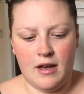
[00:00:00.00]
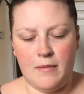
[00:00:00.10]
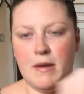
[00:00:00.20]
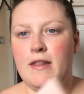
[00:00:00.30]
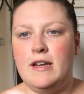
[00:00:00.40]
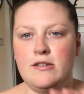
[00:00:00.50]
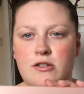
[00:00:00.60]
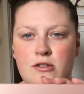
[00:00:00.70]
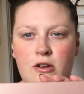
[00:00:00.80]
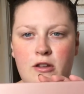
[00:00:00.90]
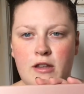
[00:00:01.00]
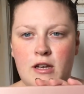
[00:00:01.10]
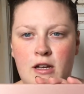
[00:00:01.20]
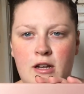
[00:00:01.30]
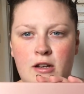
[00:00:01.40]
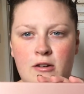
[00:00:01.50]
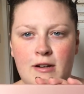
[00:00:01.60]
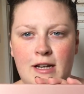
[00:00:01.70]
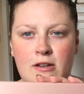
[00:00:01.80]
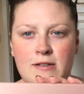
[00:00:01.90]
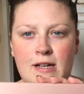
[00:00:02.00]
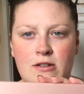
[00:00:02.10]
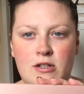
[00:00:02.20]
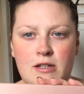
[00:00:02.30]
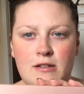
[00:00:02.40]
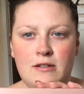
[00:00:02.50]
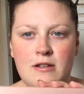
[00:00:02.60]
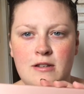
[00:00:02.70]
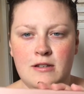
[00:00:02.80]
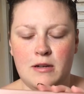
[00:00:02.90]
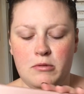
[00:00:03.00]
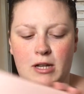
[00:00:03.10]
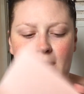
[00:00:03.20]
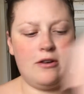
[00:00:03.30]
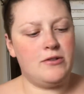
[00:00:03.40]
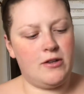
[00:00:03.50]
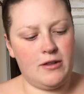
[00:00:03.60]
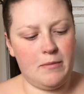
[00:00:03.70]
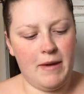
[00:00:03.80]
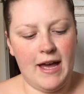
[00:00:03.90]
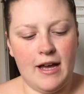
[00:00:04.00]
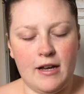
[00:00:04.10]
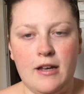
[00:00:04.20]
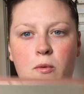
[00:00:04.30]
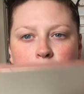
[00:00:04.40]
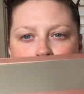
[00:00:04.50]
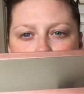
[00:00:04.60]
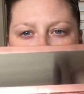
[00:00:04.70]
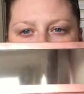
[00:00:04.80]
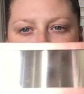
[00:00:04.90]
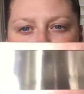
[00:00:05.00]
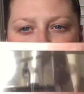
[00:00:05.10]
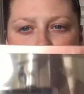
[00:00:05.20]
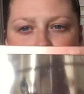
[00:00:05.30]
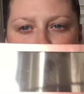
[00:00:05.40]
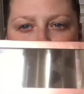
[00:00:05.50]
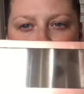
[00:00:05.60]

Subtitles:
And then it's just got the Laura Lee Los Angeles, the double L's on the back. When you open it up,